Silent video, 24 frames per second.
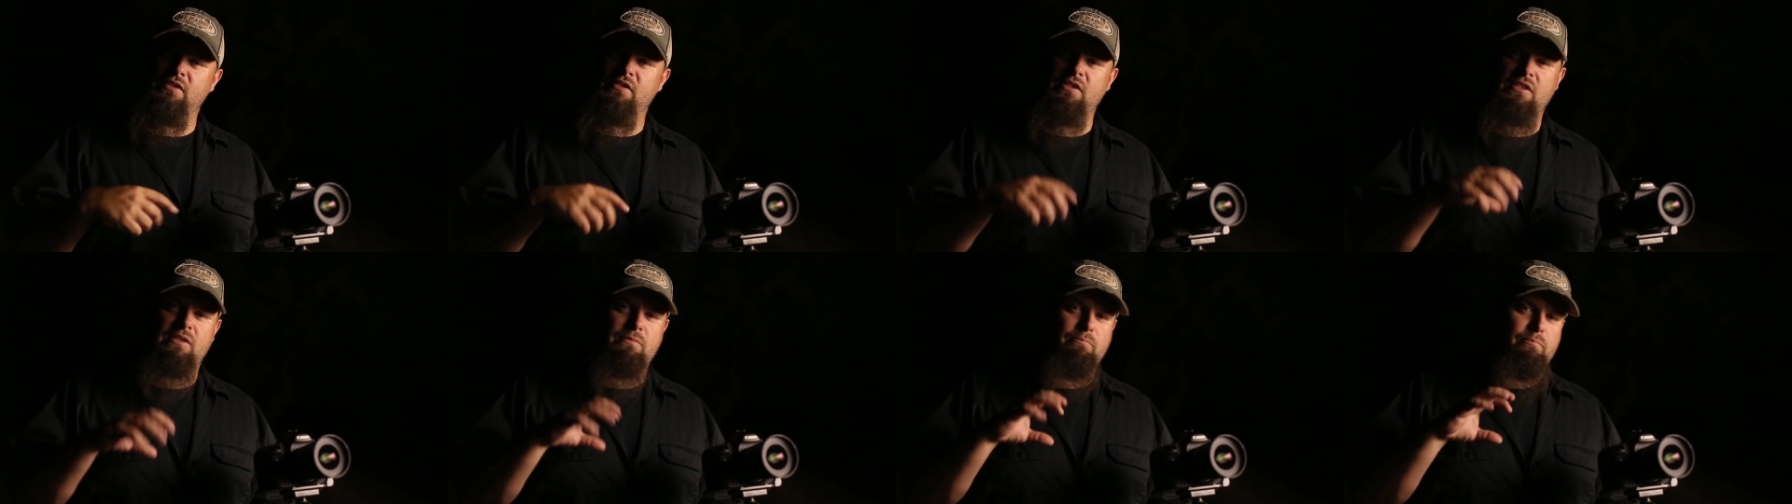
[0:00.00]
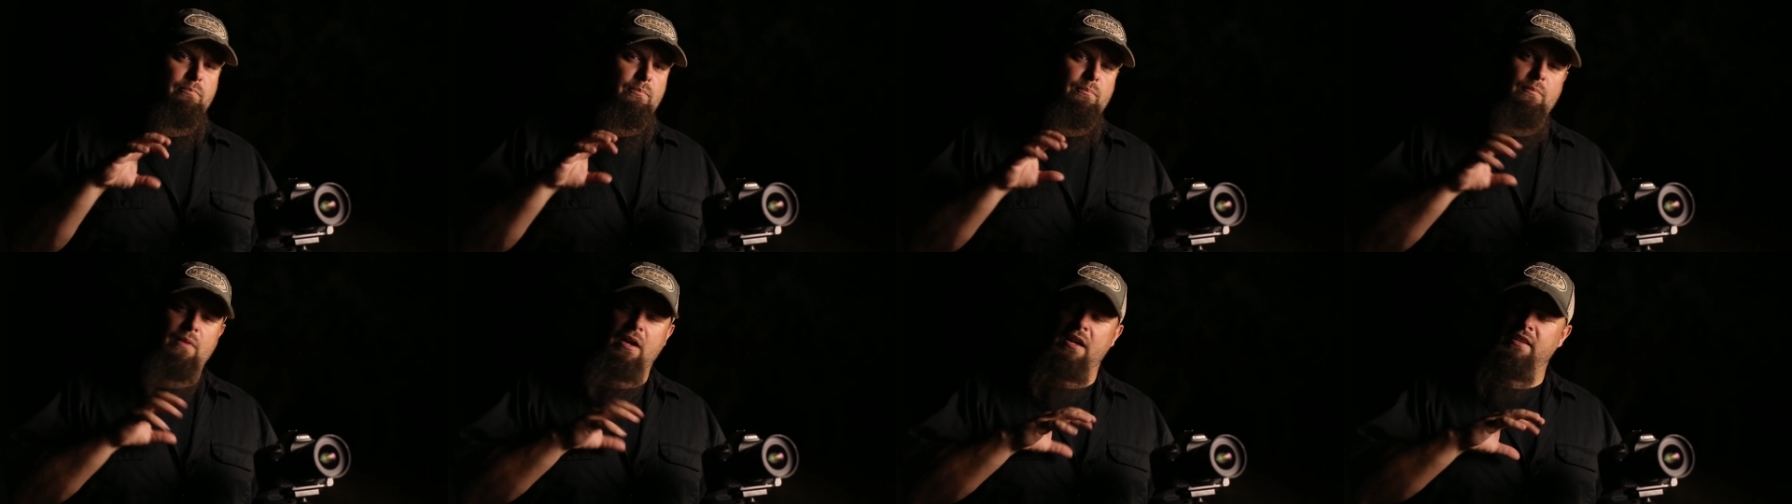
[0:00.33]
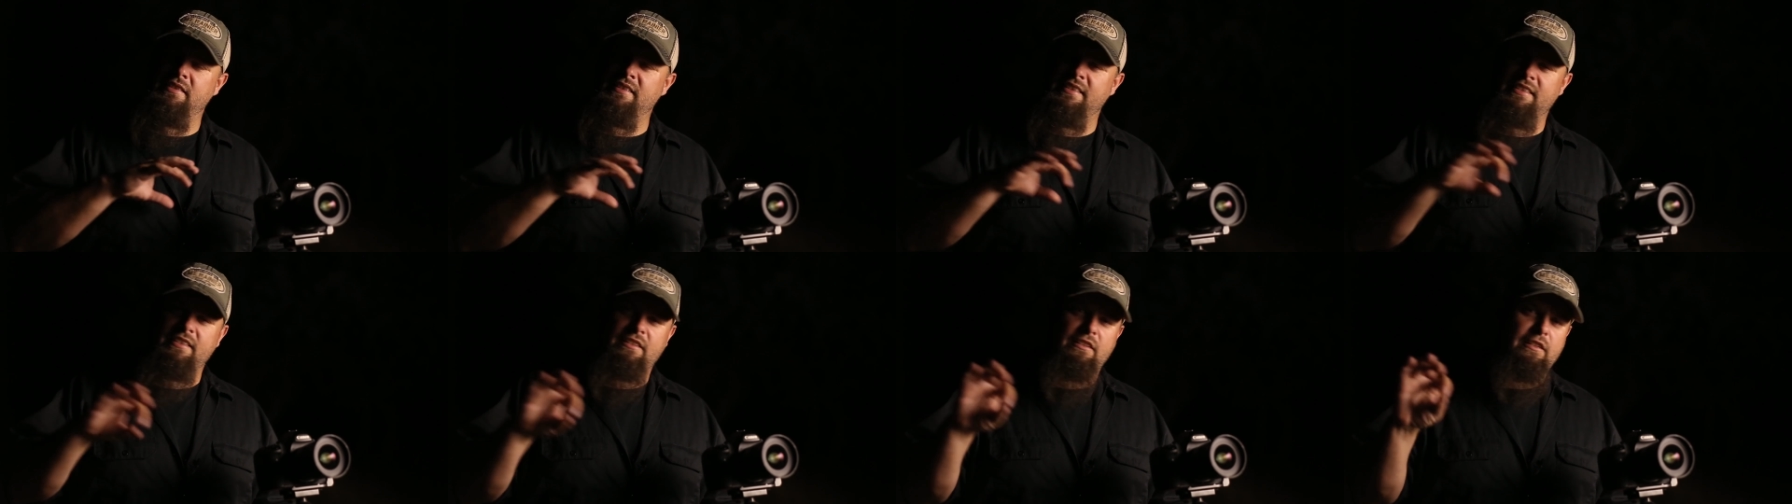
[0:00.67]
just a
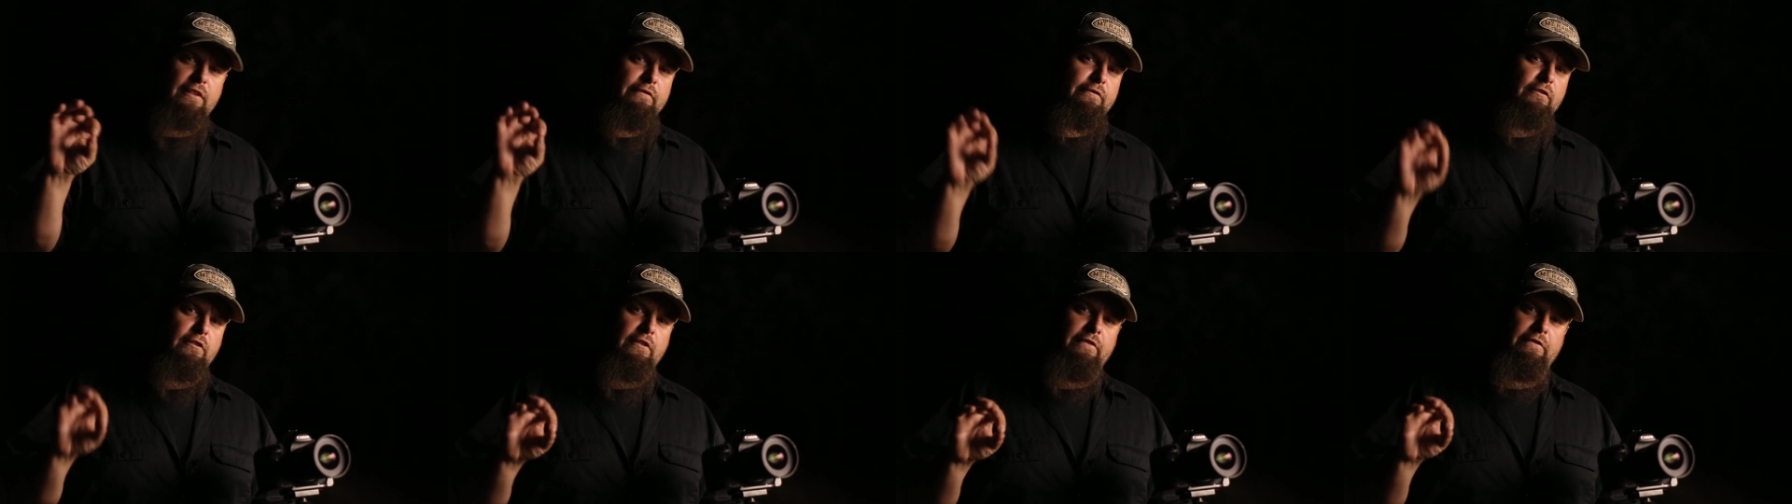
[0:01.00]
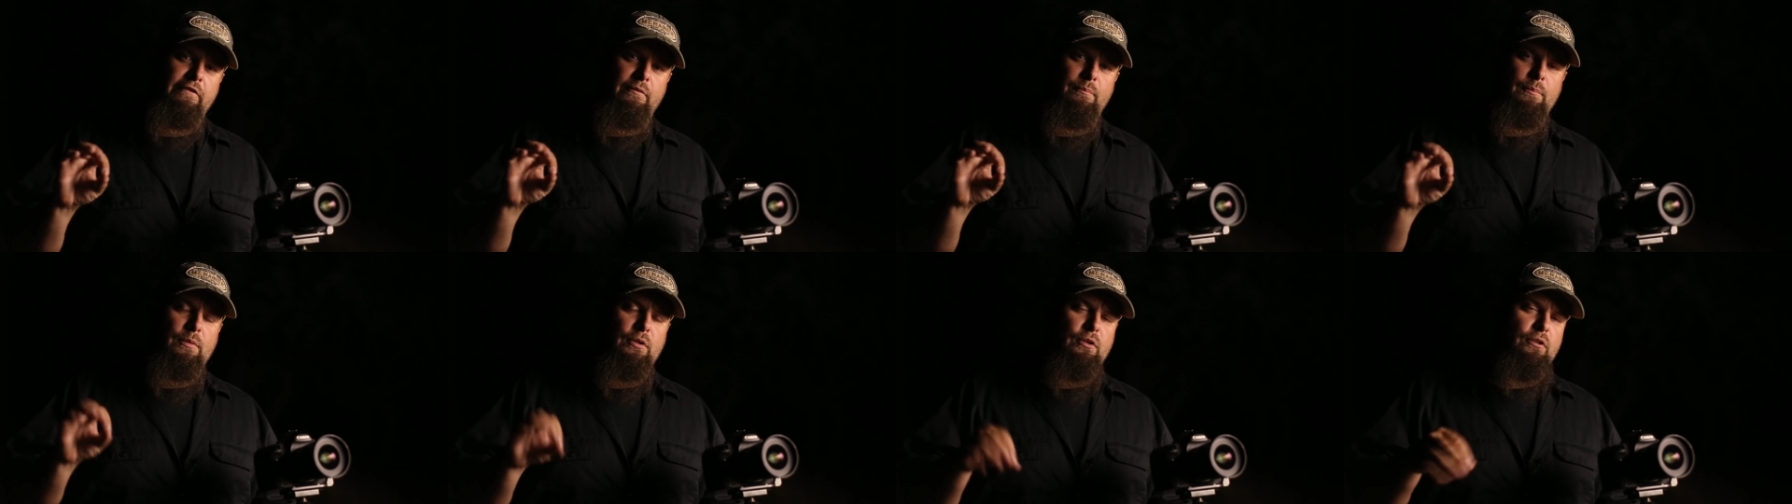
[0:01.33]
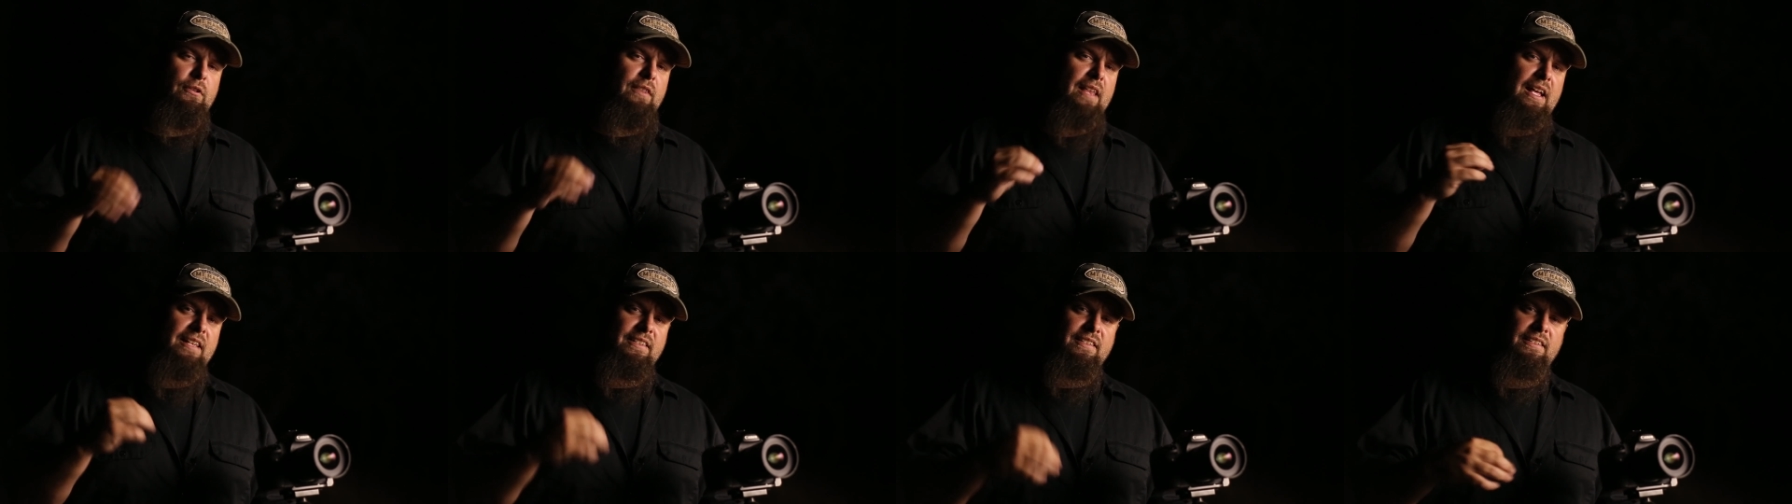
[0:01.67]
sliver of a
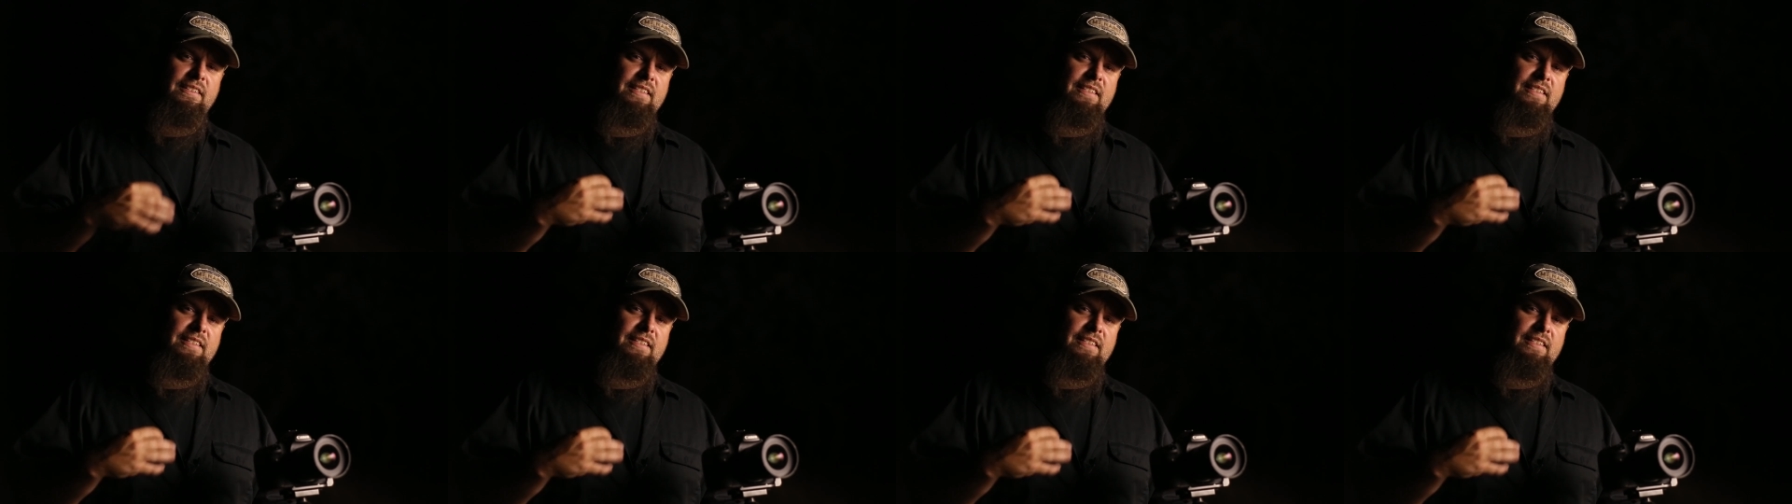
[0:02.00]
moon. That's